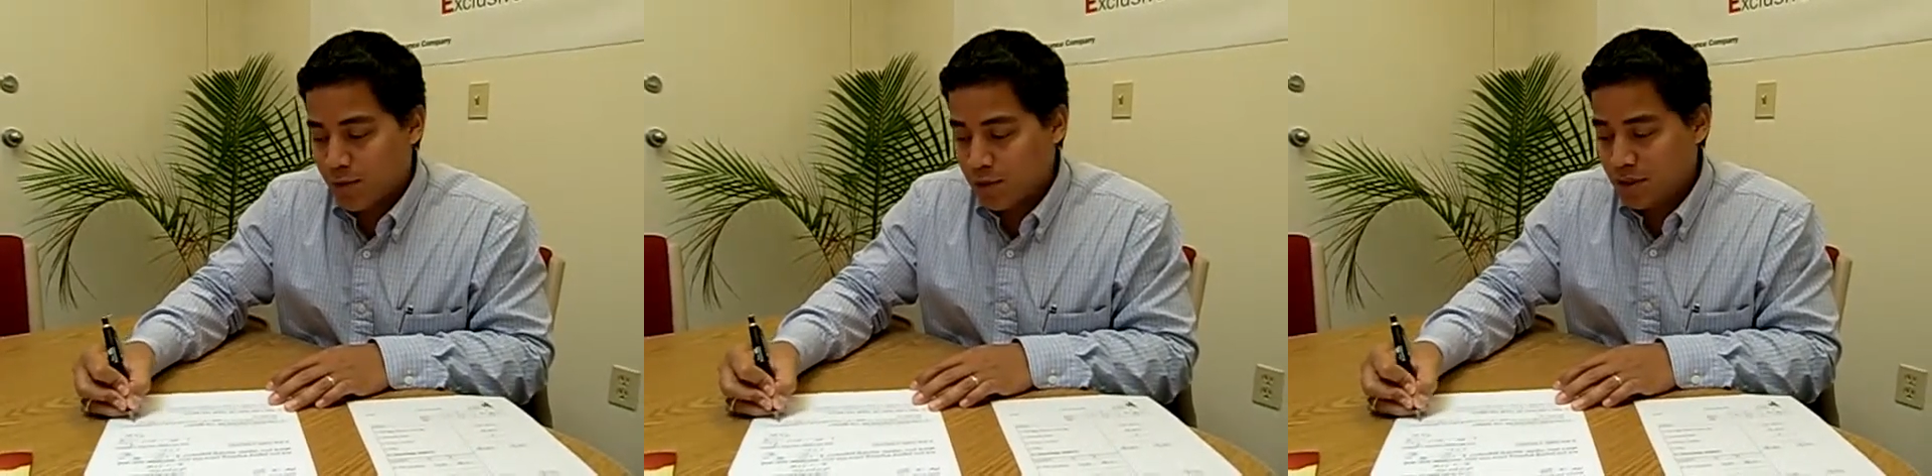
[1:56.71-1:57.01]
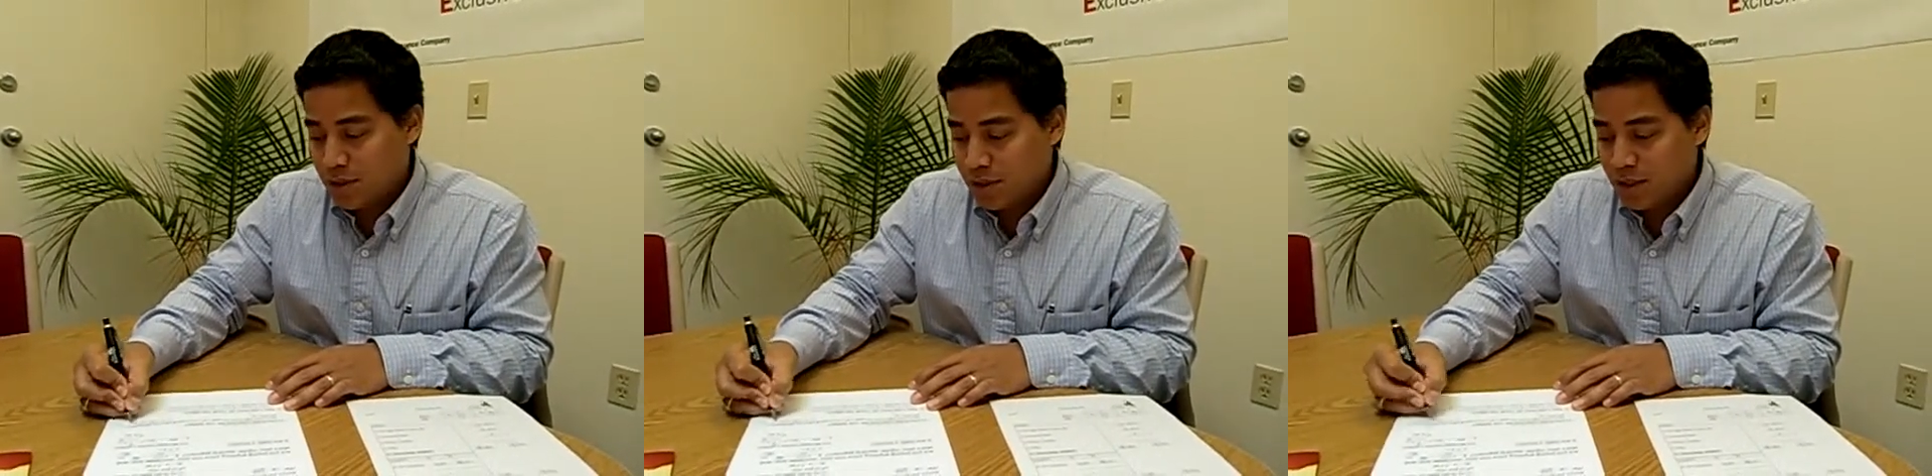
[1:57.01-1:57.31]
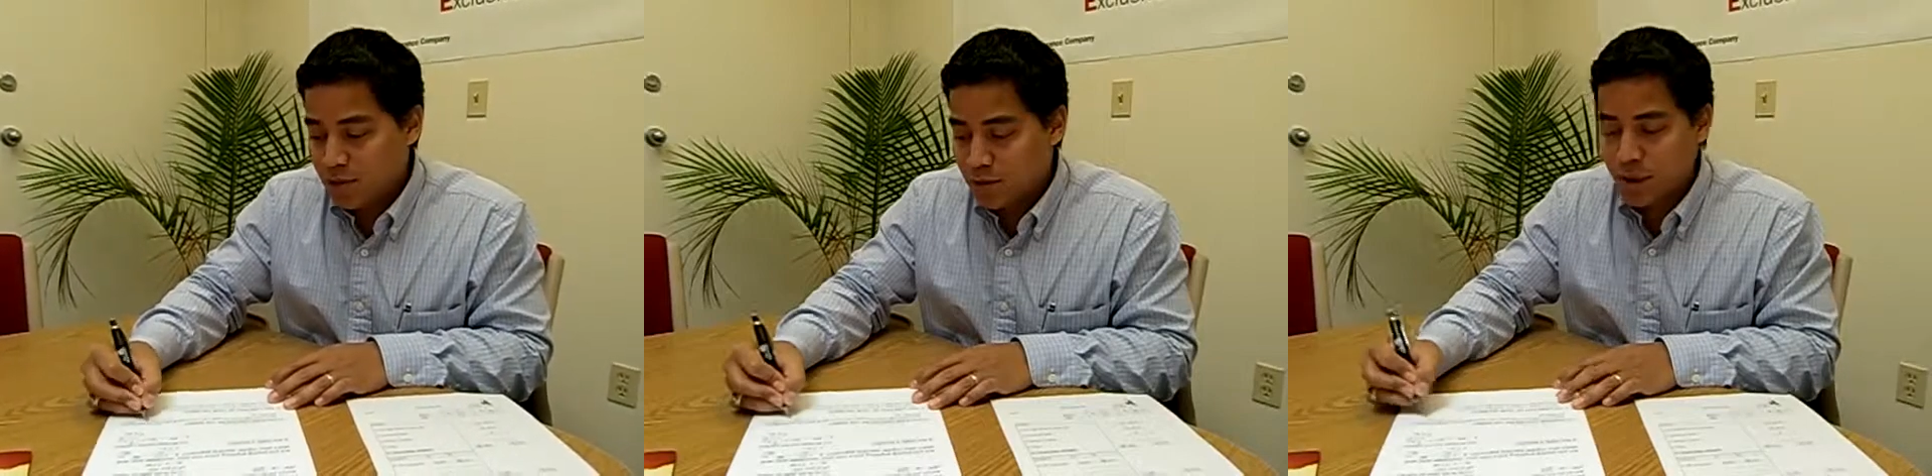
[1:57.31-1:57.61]
which in
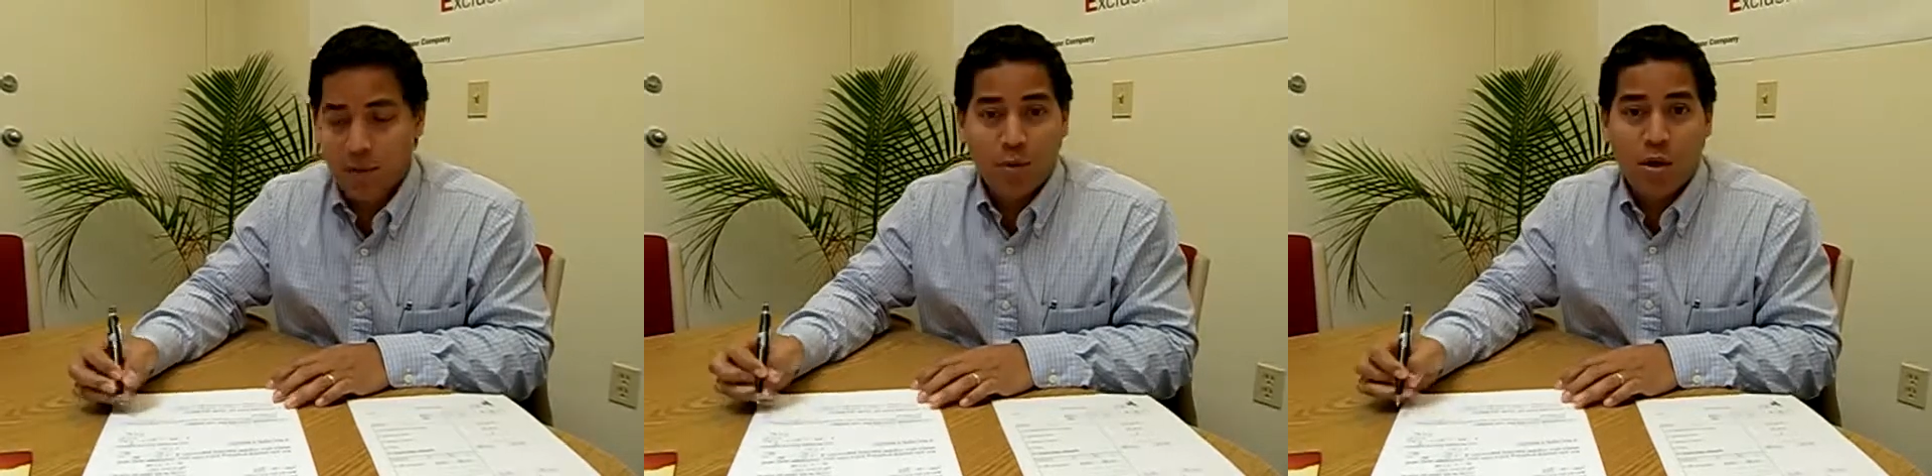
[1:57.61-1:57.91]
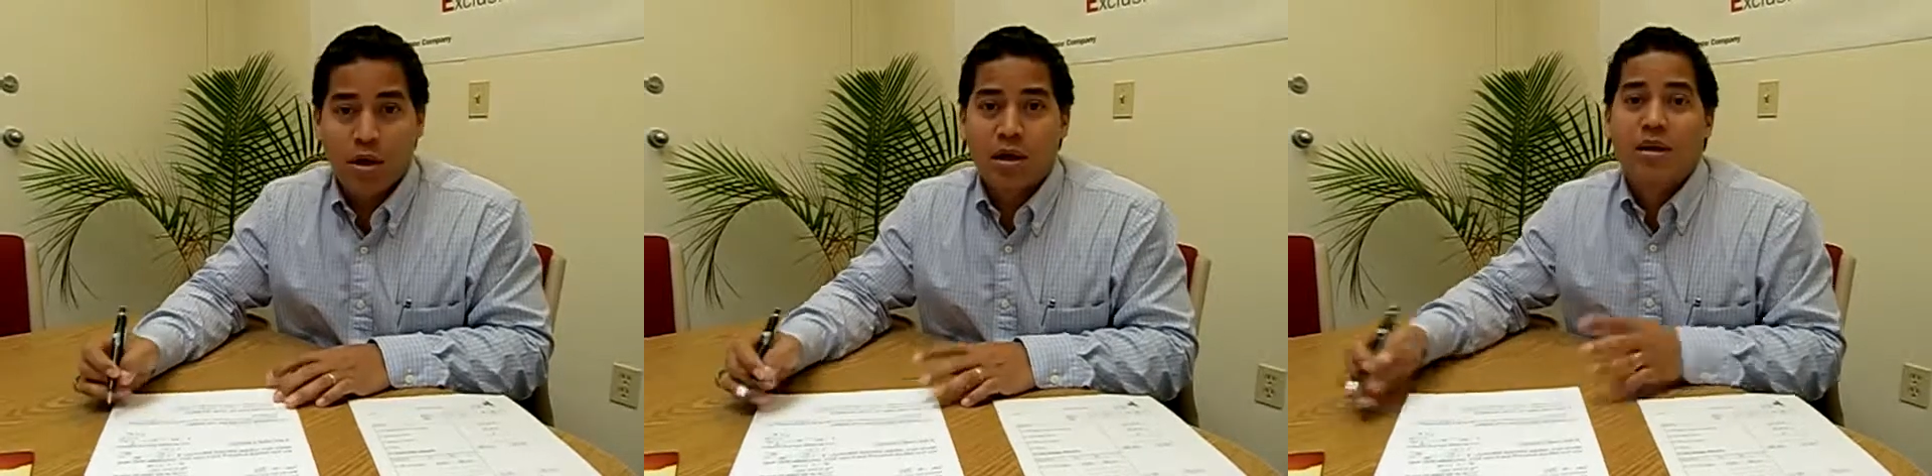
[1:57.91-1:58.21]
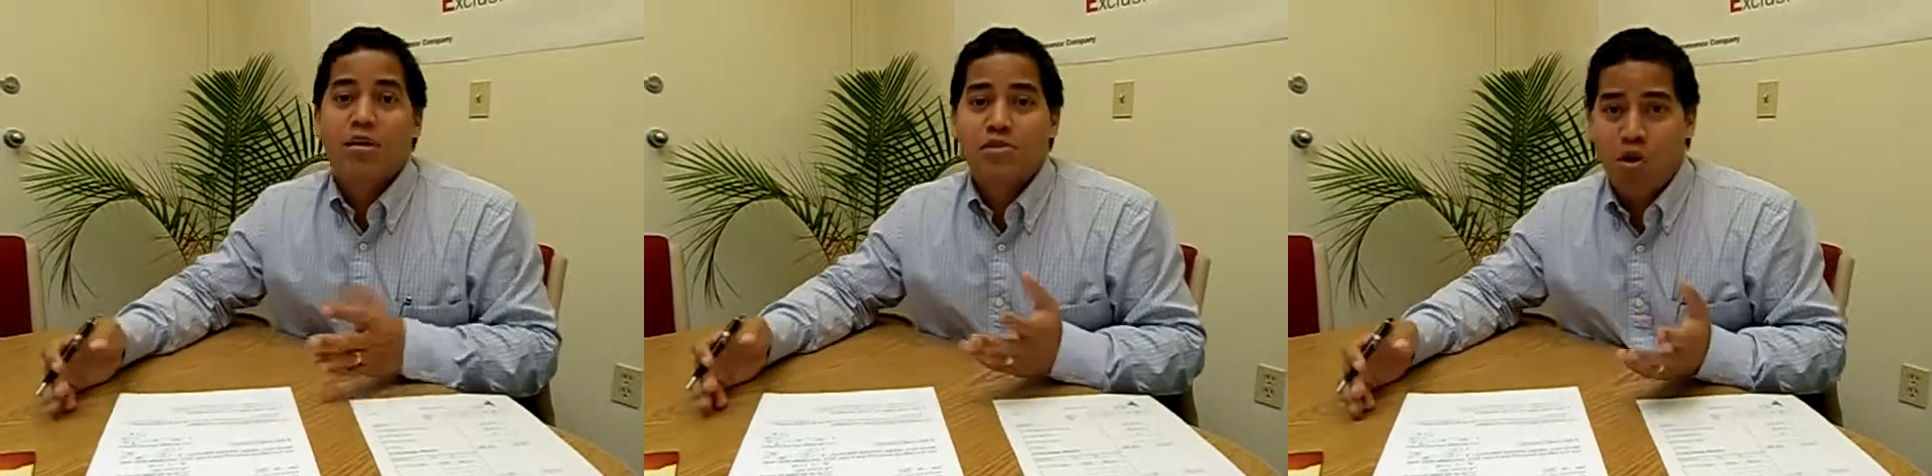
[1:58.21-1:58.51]
this type of market
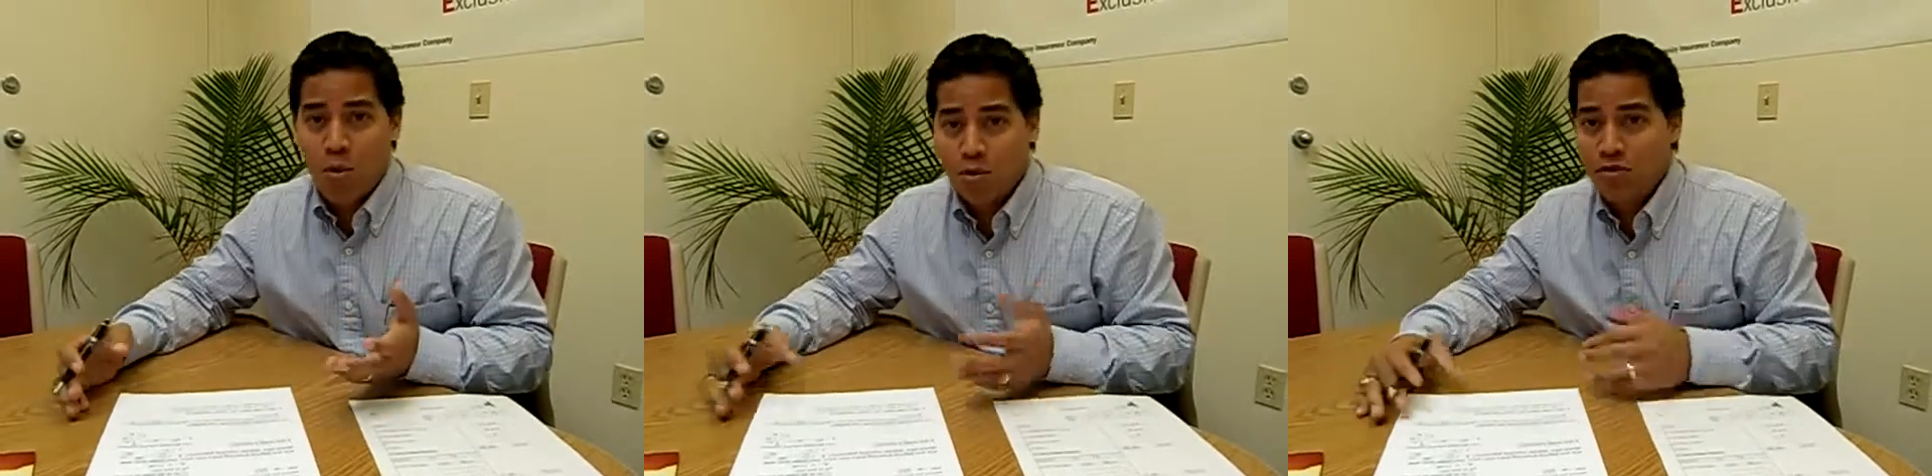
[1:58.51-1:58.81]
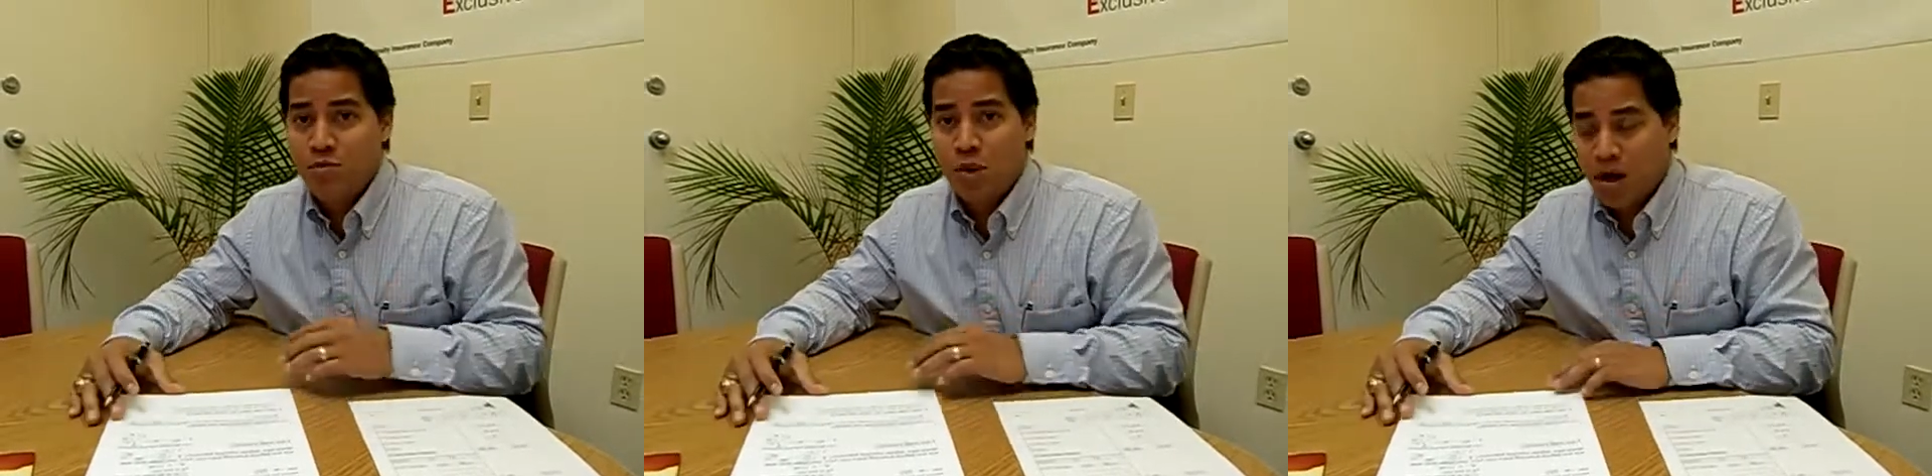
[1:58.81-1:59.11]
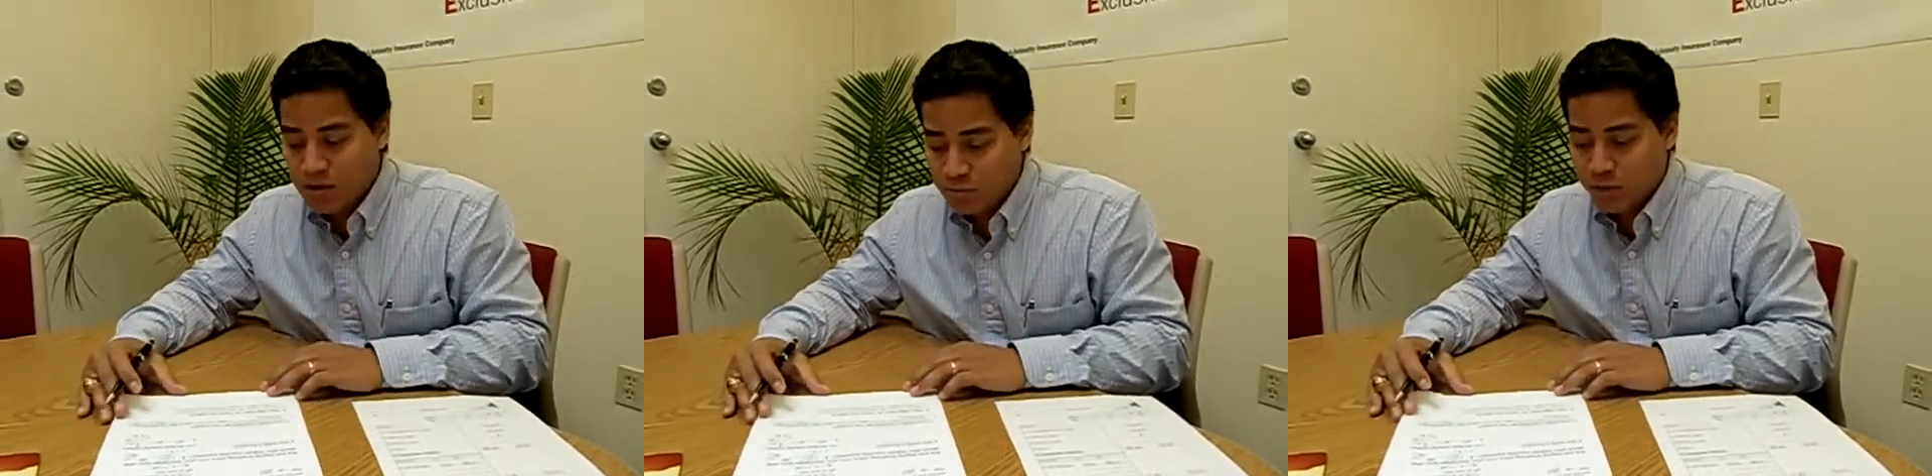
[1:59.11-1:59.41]
is almost
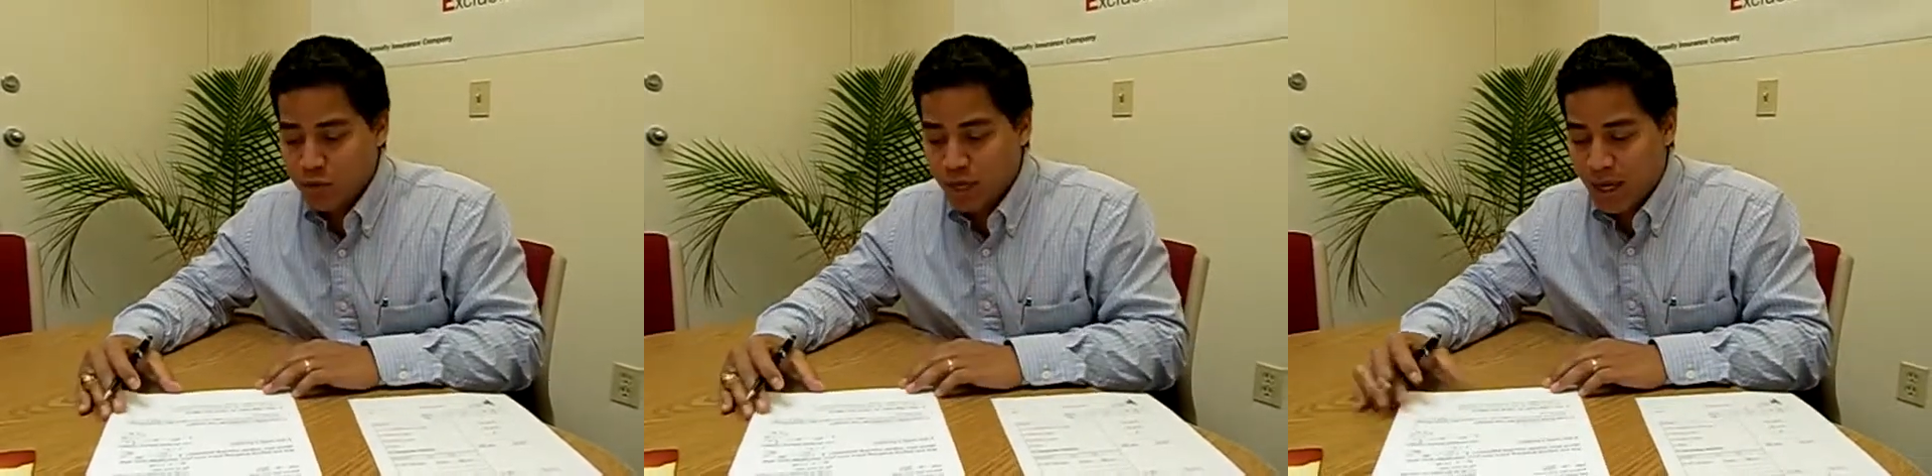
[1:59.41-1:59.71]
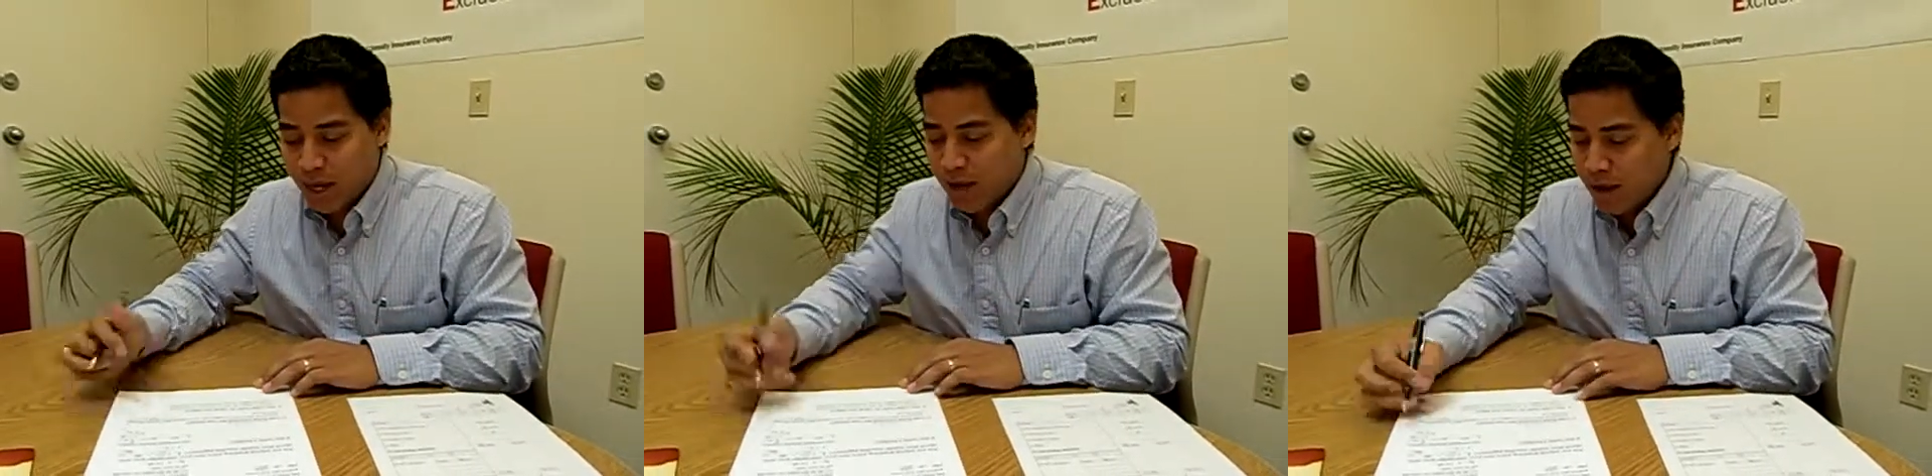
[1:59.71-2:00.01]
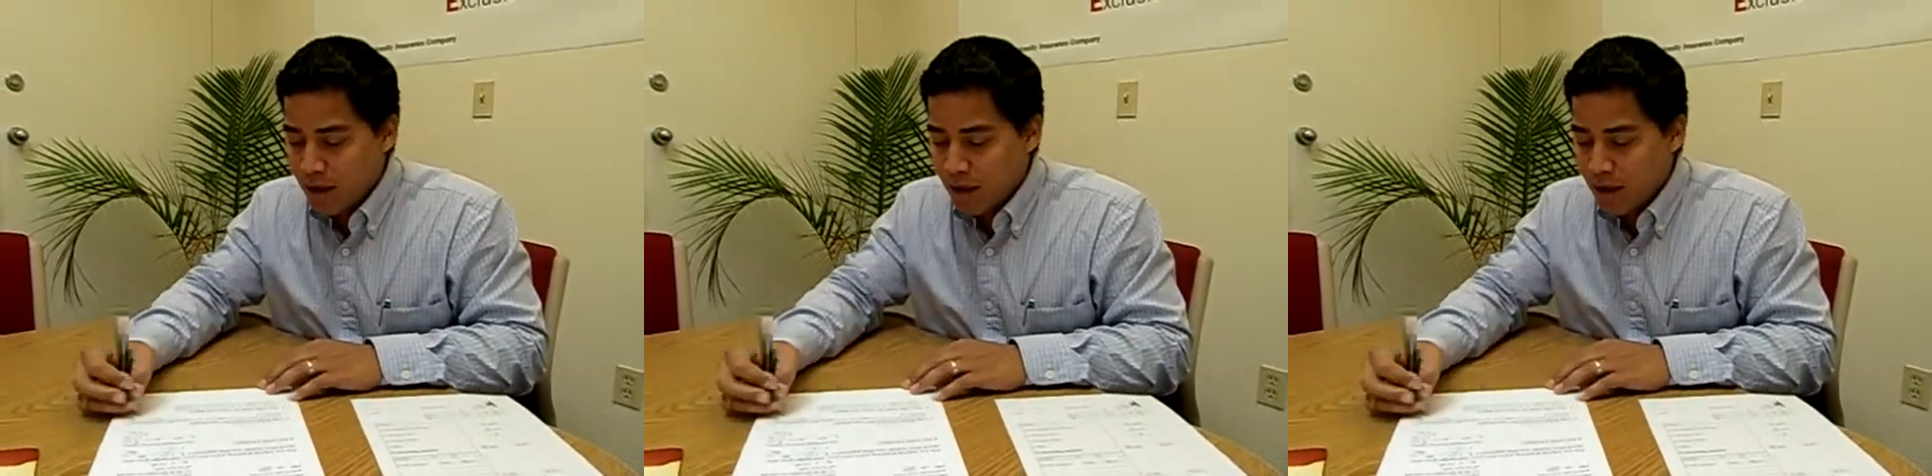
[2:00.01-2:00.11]
impossible to get.